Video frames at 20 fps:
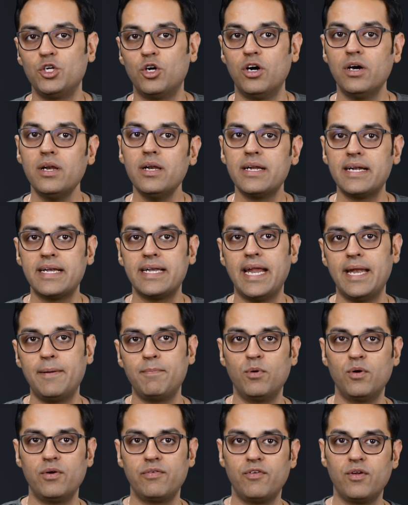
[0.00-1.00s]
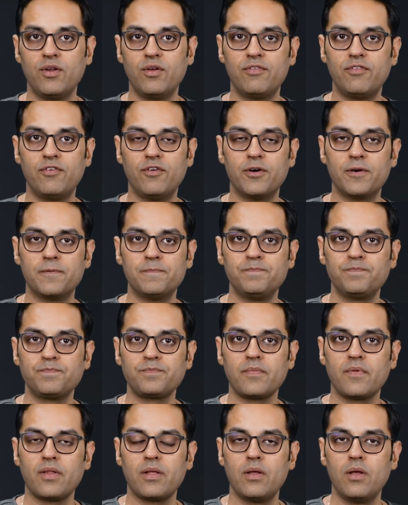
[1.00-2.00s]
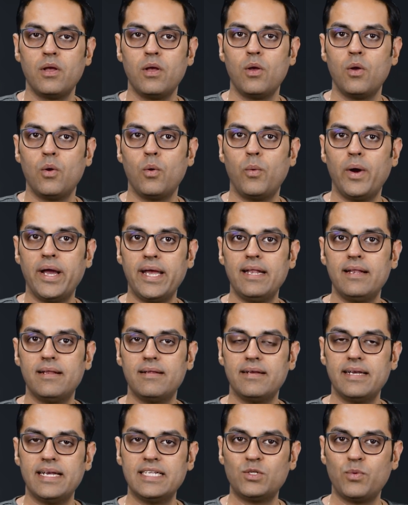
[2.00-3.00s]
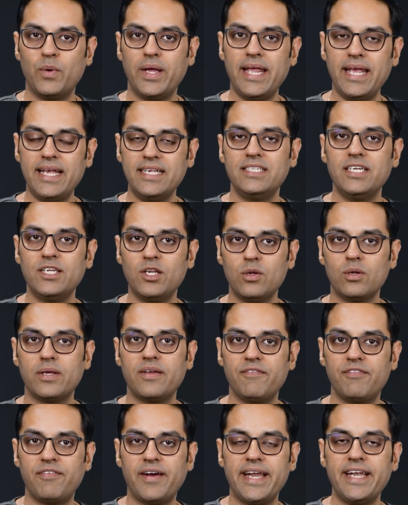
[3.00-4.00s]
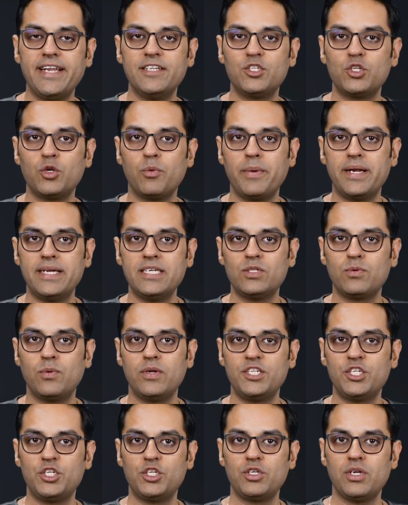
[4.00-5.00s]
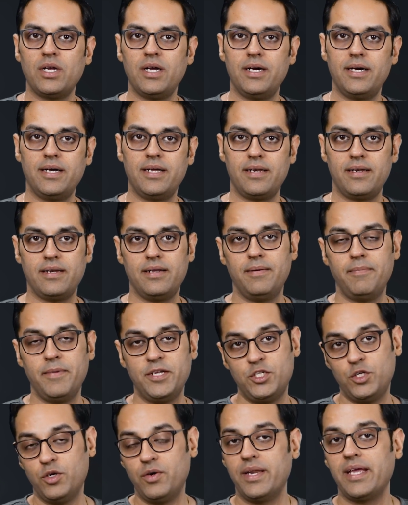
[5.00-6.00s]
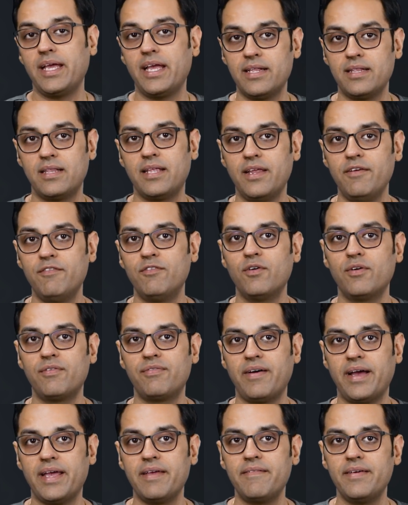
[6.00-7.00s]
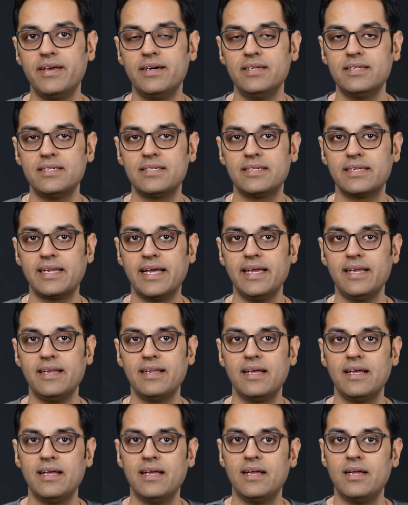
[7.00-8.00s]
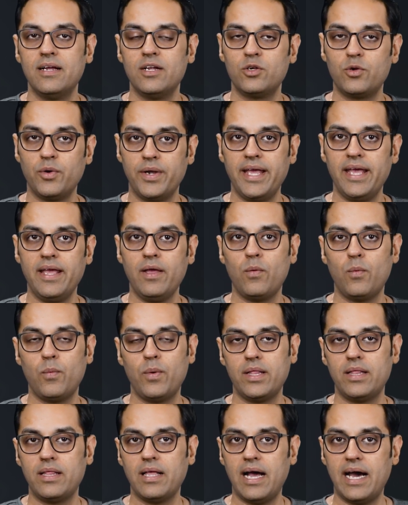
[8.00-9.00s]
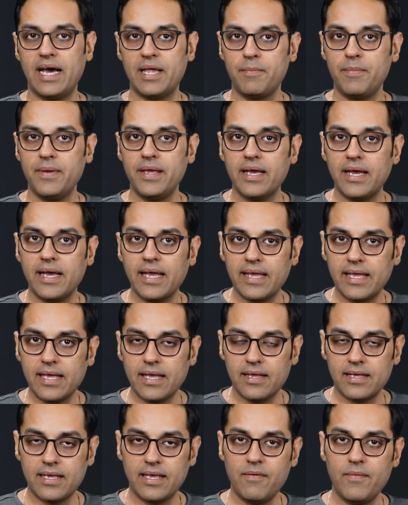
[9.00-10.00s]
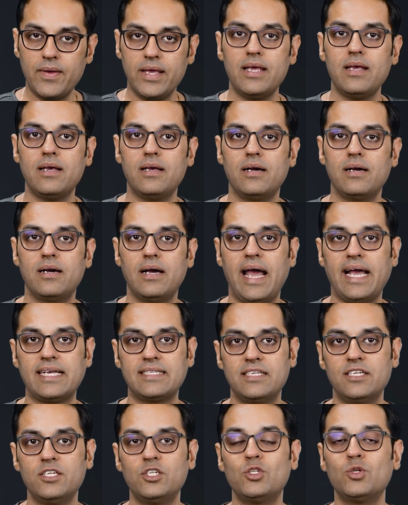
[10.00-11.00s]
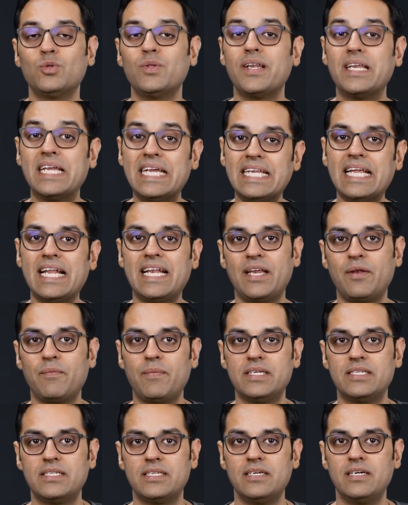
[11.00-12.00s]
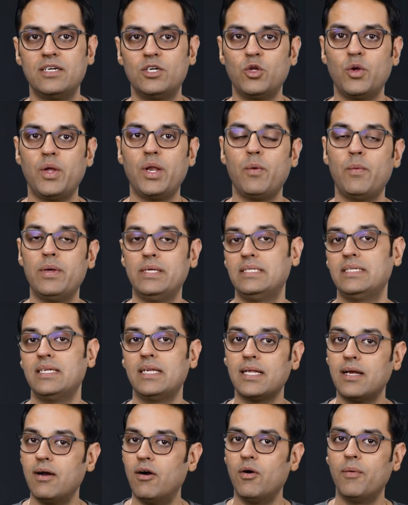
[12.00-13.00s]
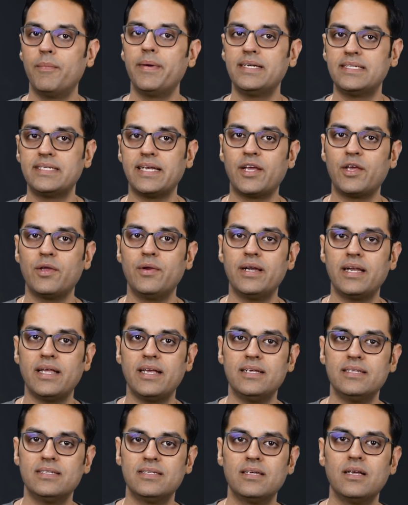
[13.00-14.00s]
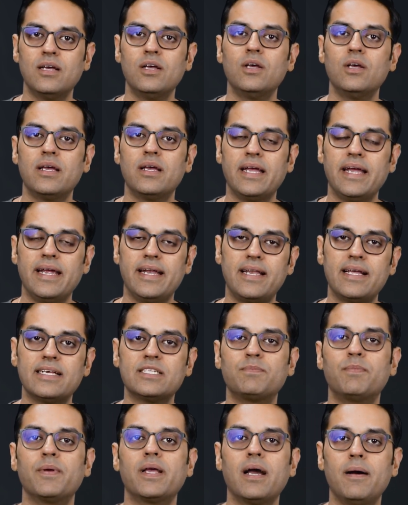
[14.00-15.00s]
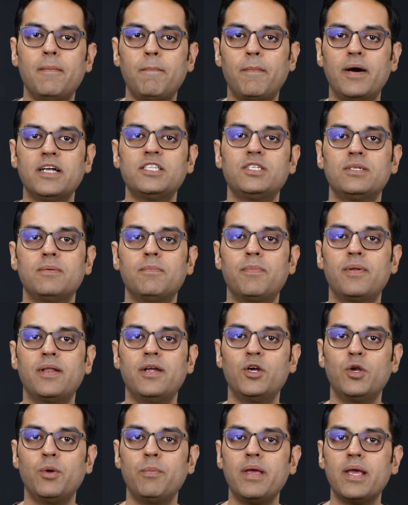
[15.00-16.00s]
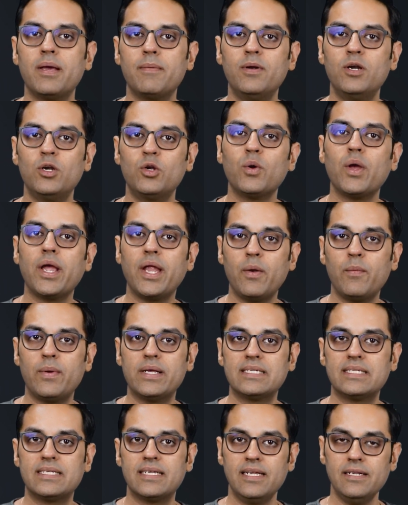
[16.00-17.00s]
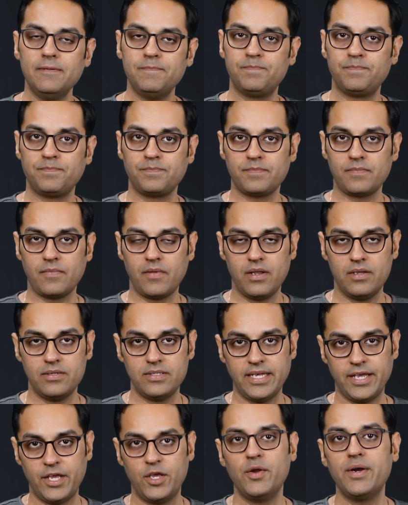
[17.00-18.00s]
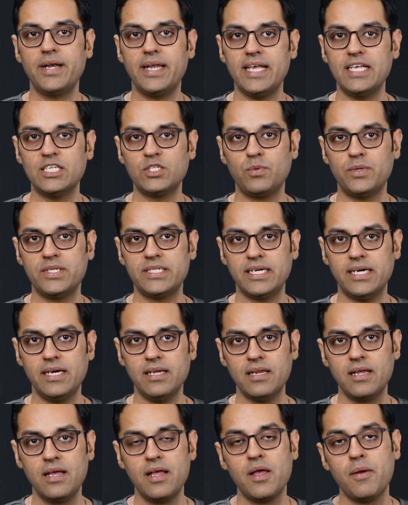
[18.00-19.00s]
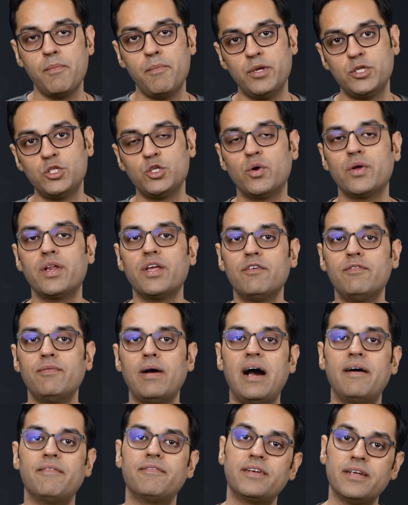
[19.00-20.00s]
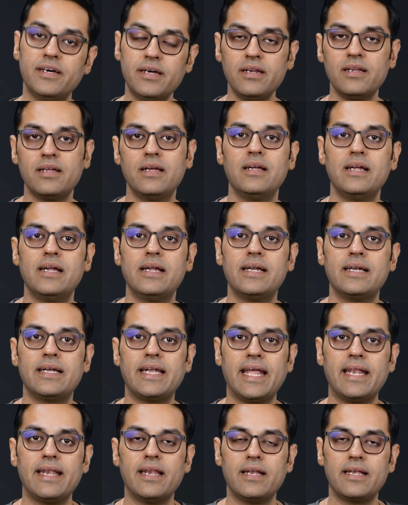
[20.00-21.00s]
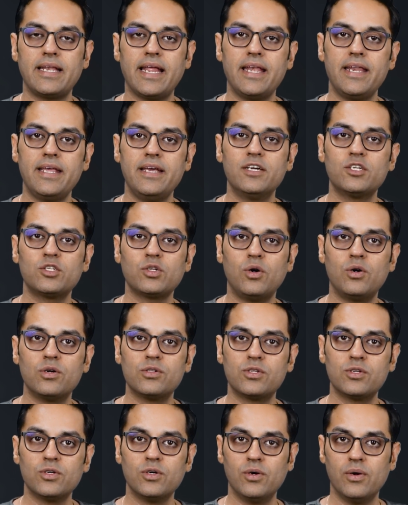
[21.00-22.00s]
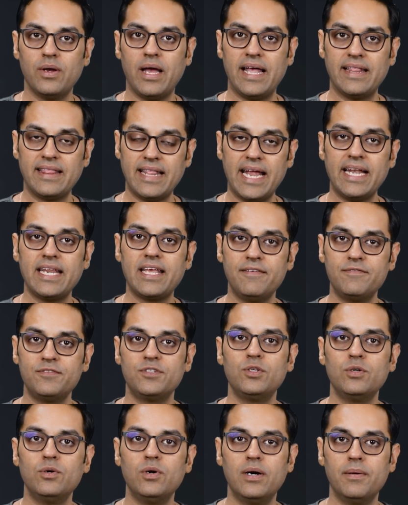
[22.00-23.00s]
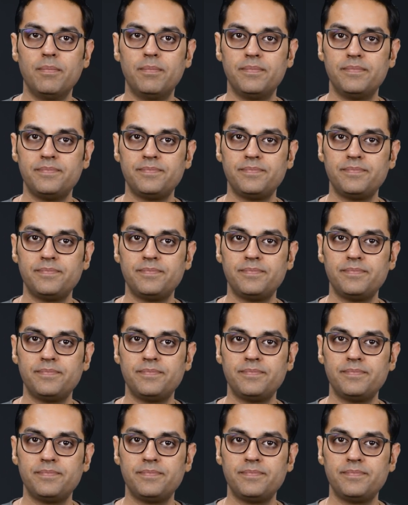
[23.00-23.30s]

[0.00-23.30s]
your debt portfolio for. While it's very easy to find instruments which are maturing in 3, 4, 5 years, right? Today, with RBI giving access to the retail investor to invest in government securities, it has become much simpler to be able to invest in securities which are maturing after 10 years also, and that gives you a